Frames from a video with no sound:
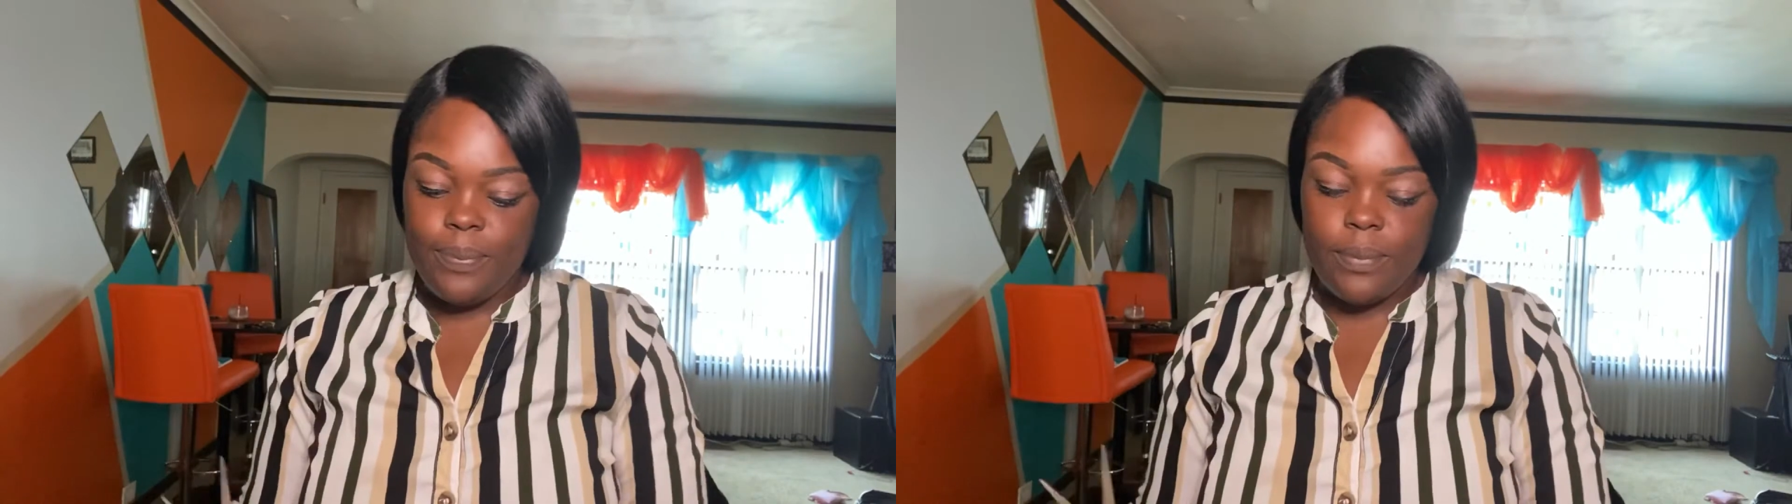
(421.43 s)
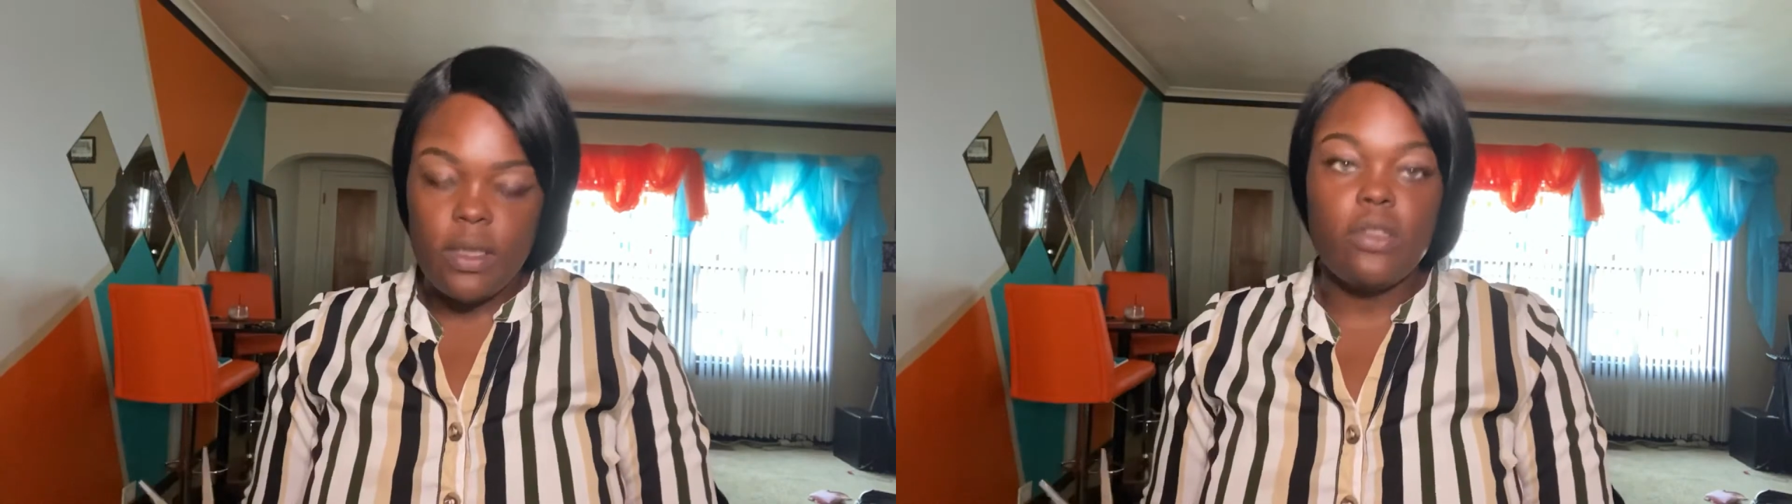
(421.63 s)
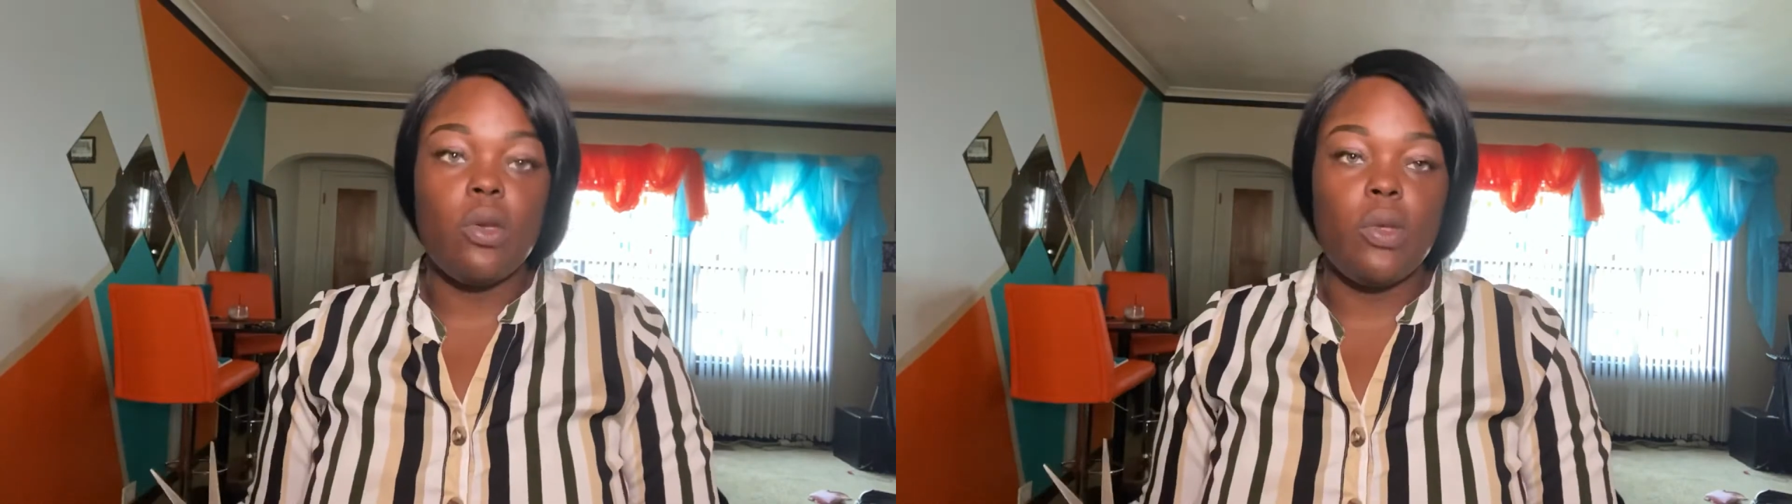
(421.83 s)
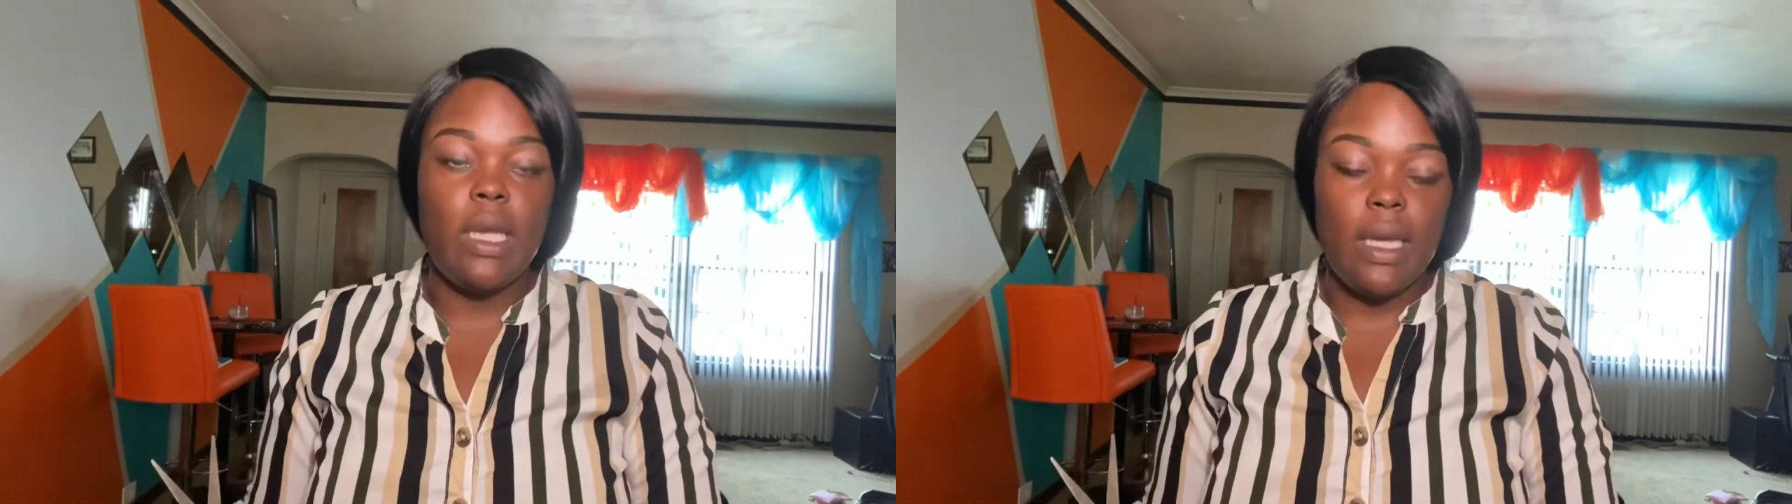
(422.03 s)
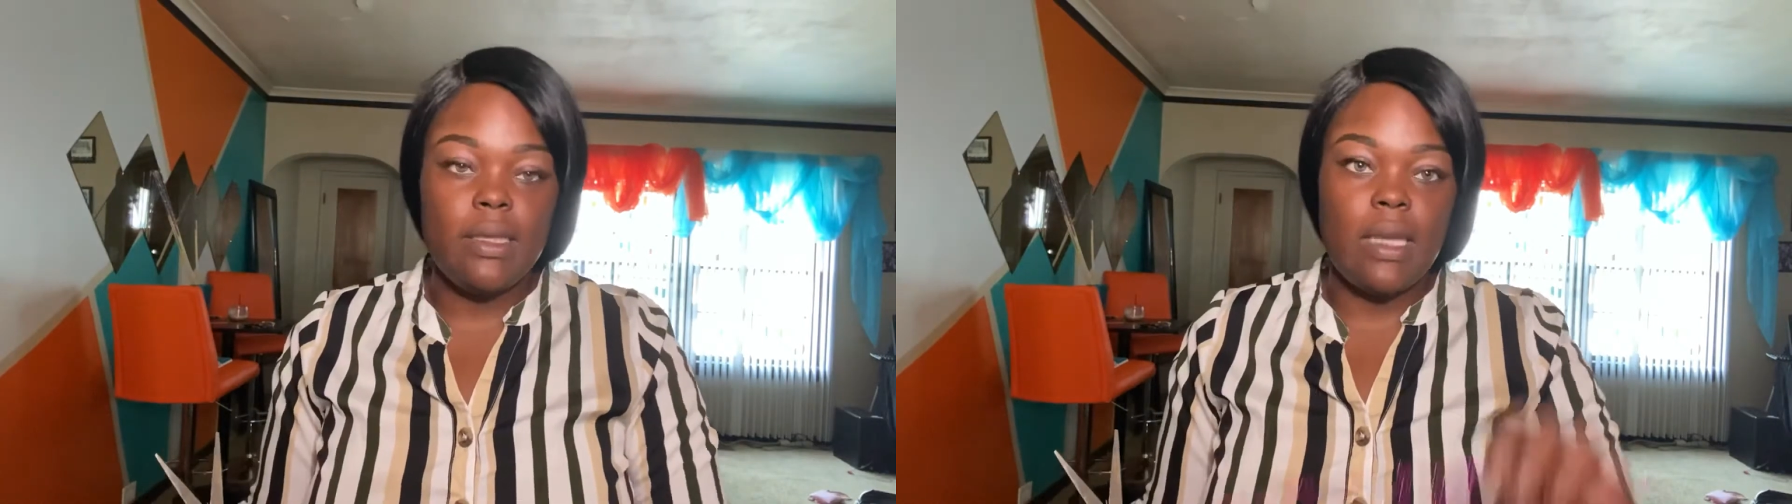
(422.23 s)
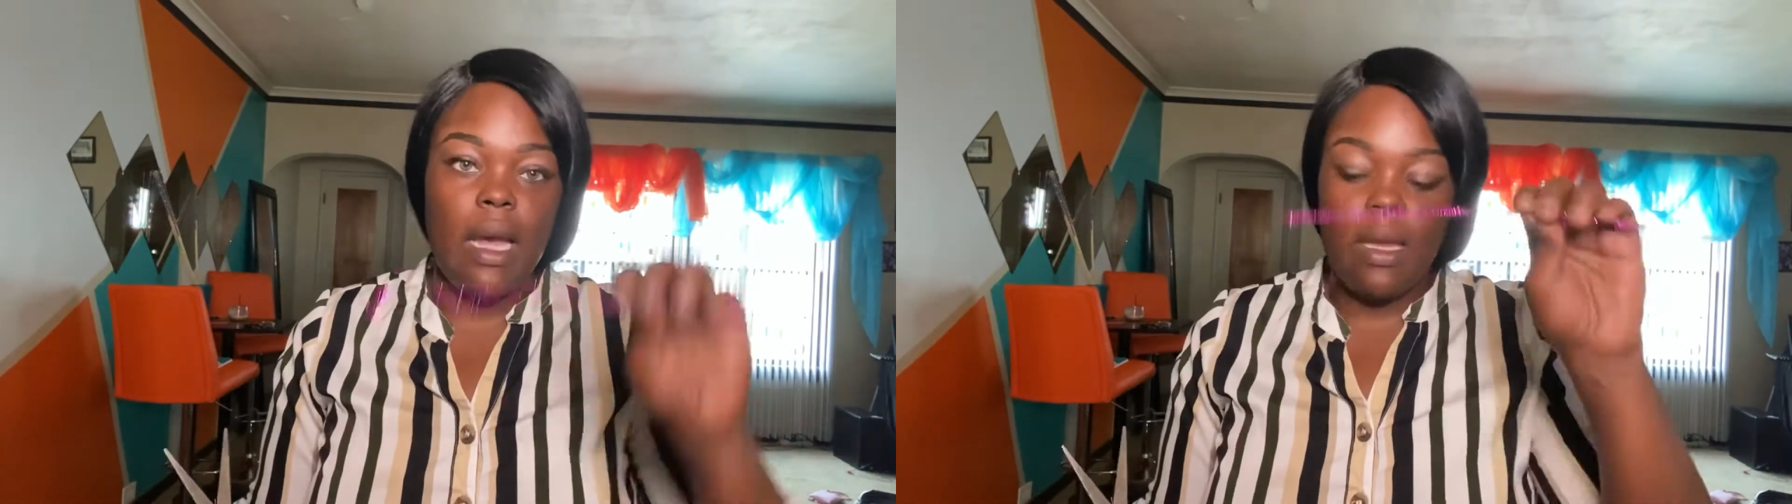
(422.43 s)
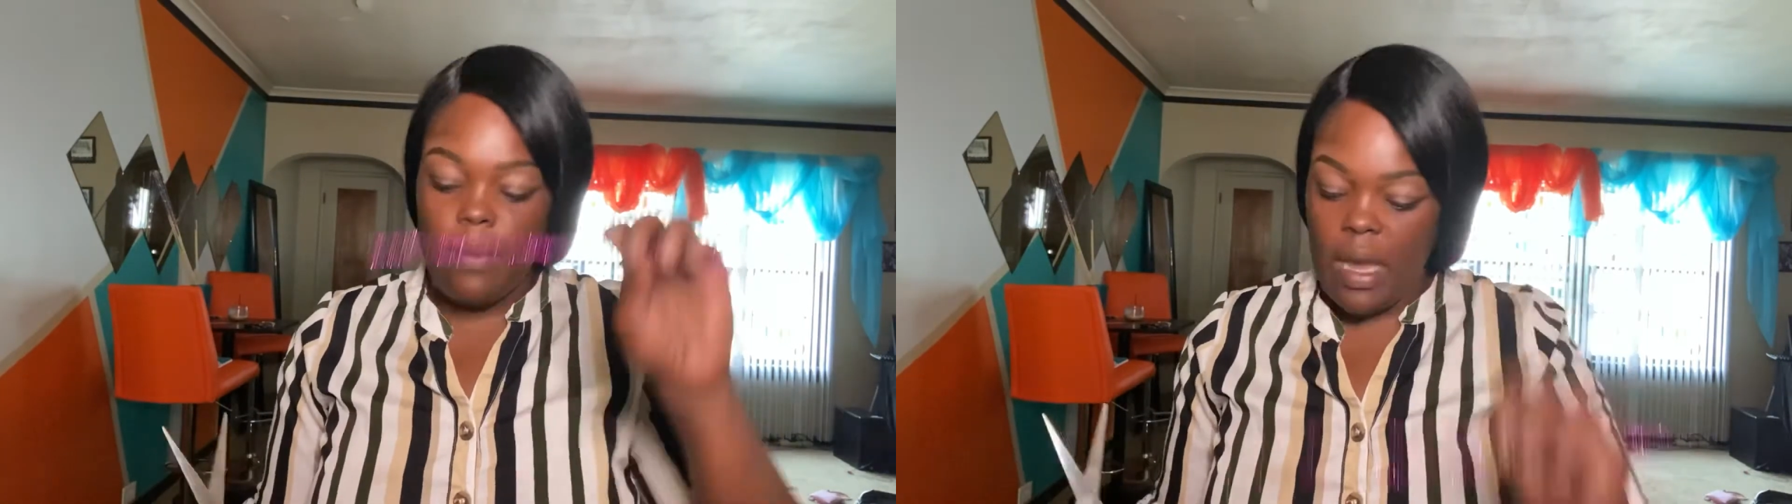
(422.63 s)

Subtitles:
So yes, I am